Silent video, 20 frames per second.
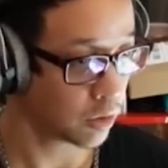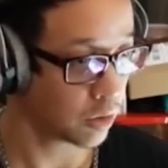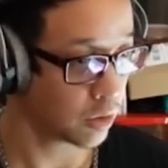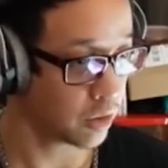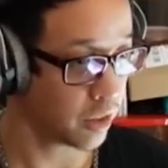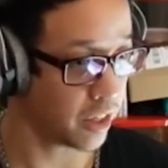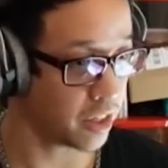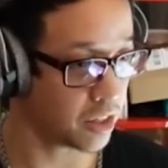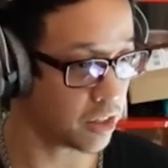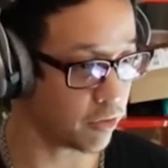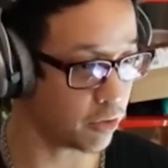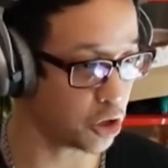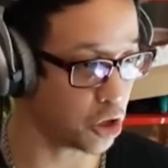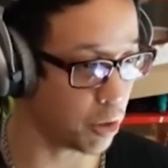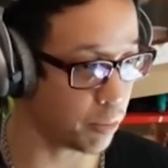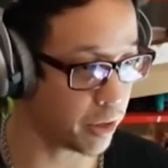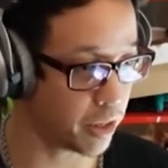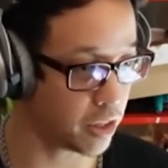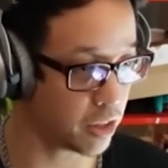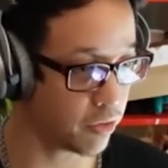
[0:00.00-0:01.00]
He doesn't have a jump.
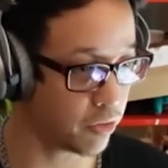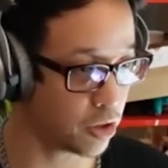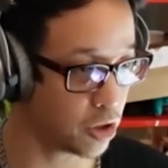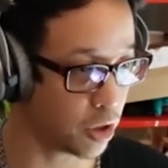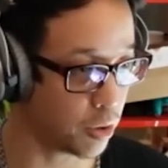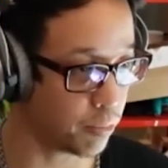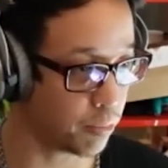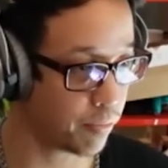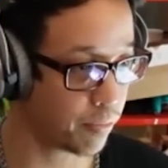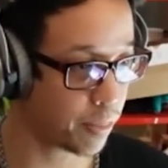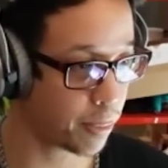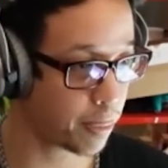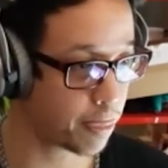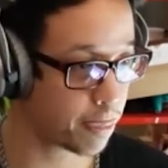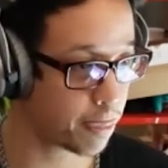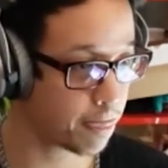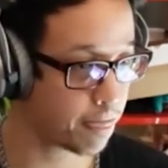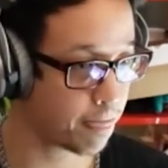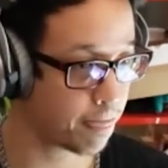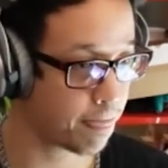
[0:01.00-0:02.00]
He doesn't have a jump.
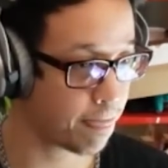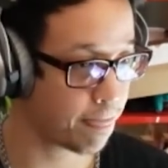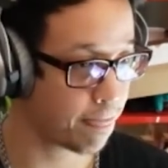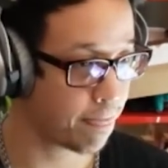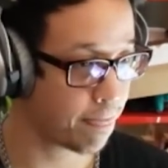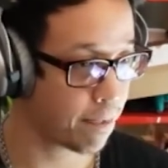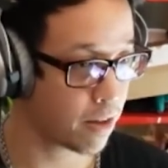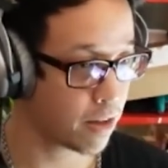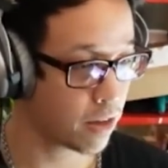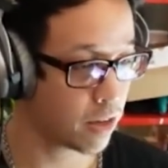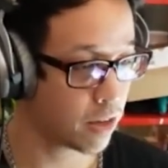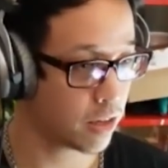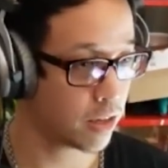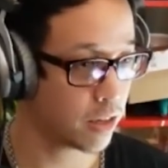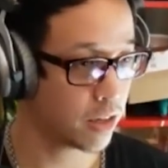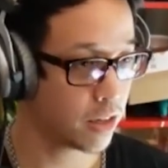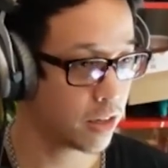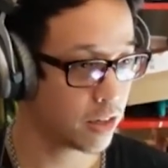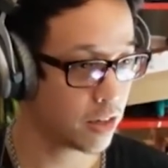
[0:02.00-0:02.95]
Oh, he's dead.